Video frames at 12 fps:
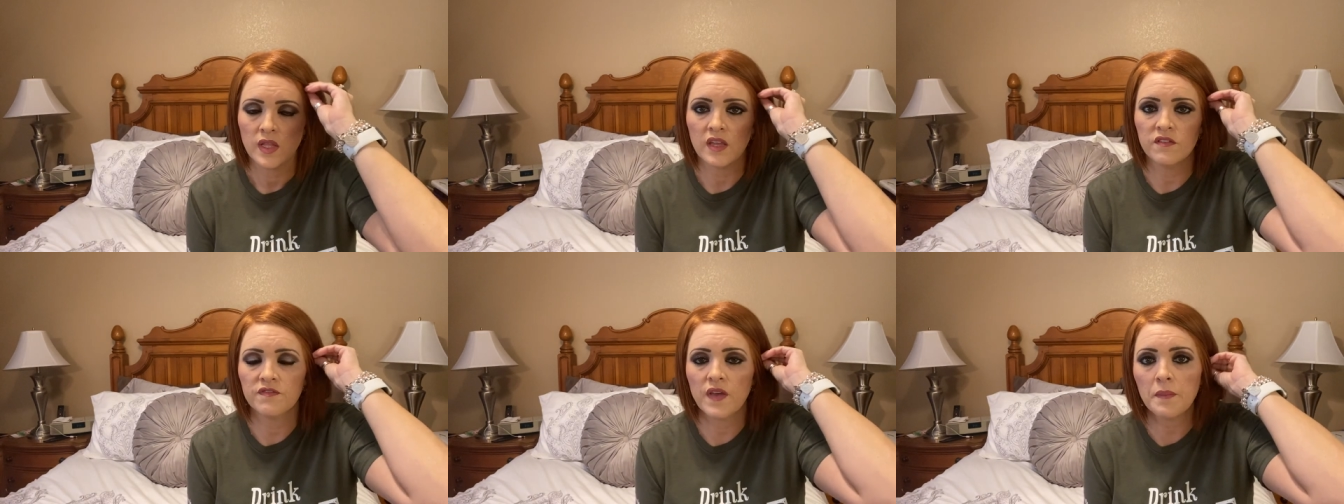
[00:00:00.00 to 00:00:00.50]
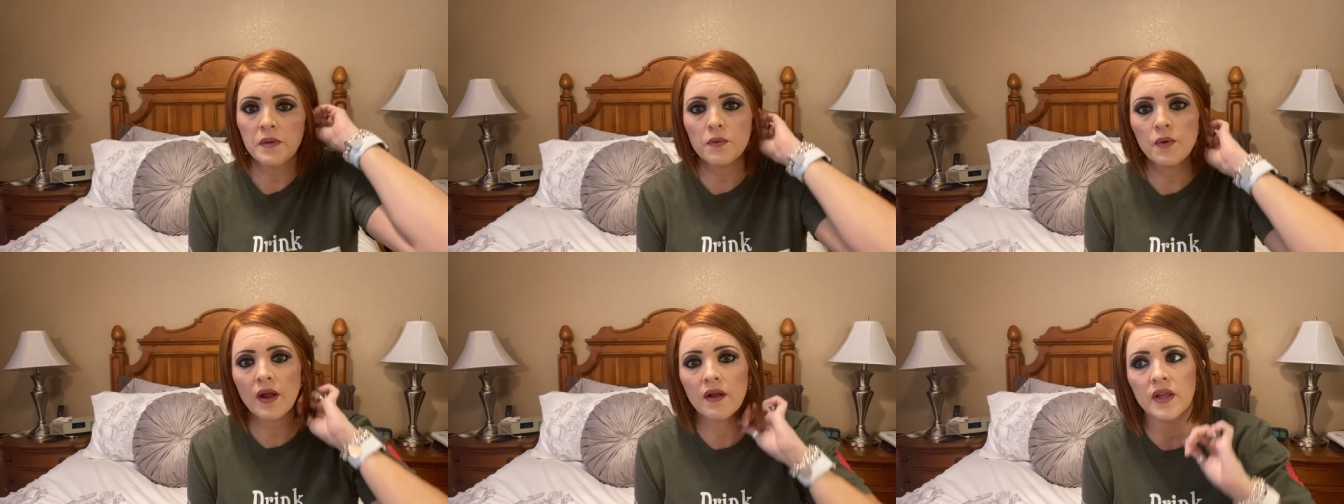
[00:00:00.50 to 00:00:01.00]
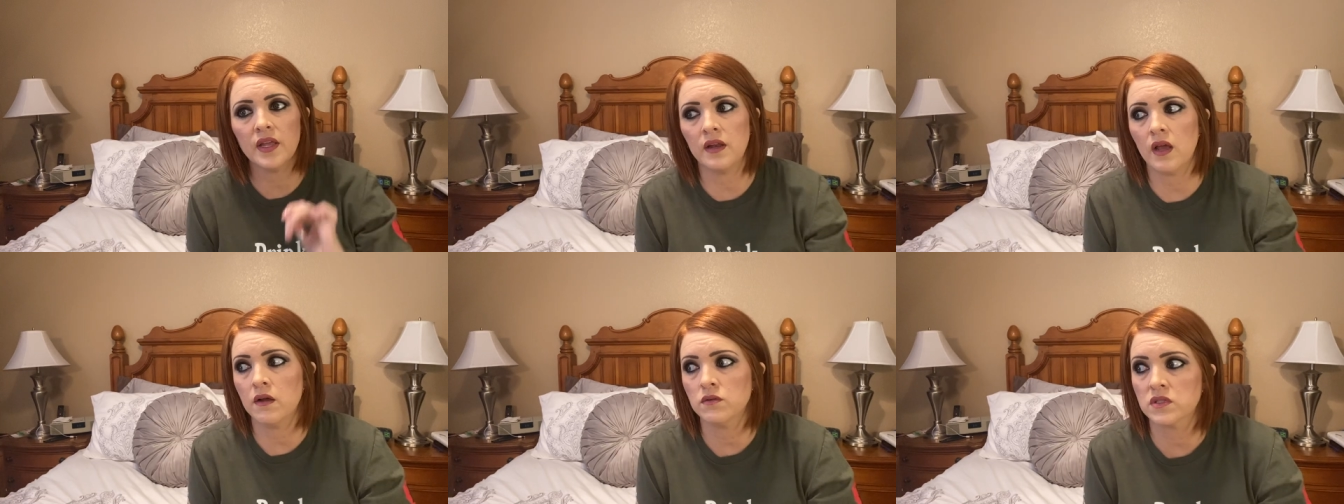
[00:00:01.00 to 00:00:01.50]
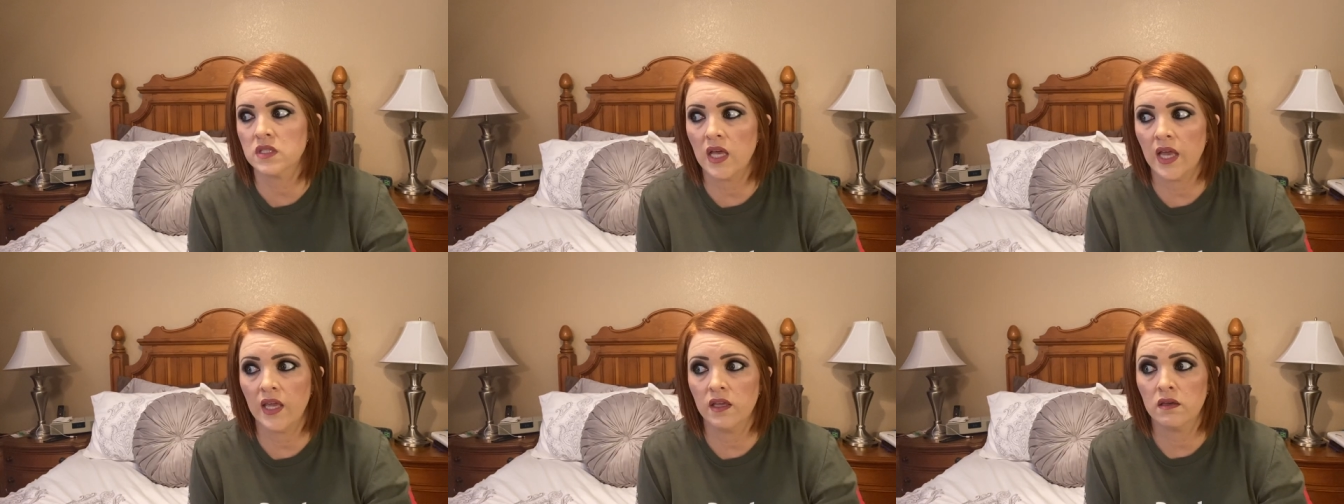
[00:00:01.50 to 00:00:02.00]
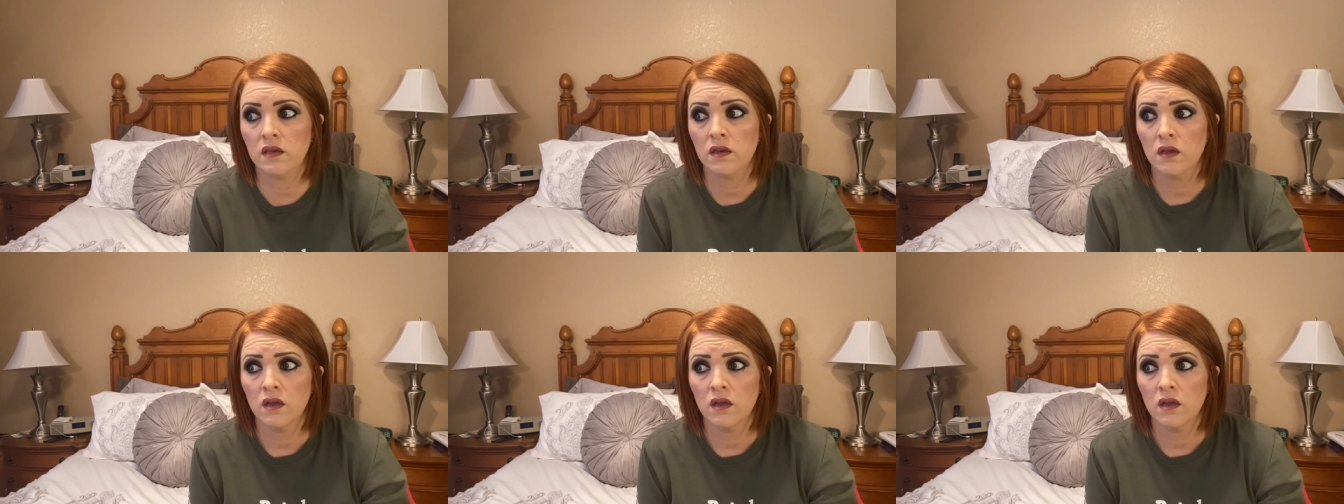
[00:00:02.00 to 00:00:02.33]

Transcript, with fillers: in February? And I was like,